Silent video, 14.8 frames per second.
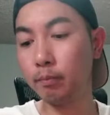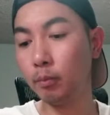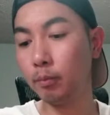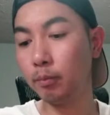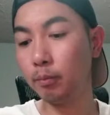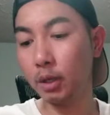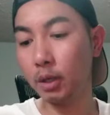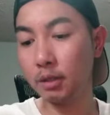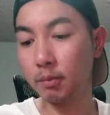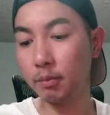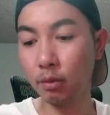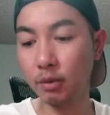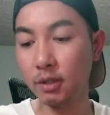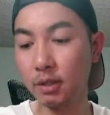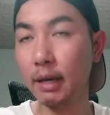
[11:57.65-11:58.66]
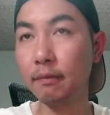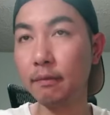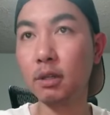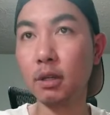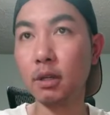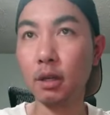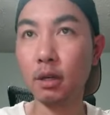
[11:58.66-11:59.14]
press both left
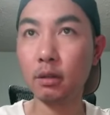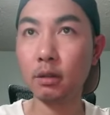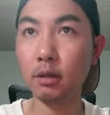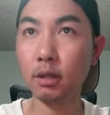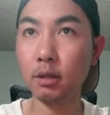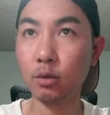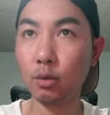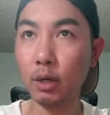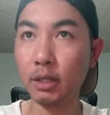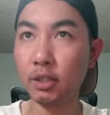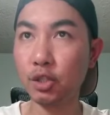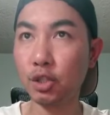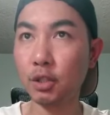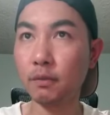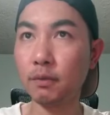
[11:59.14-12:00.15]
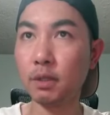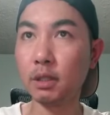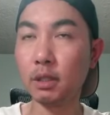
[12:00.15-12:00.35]
and the right shift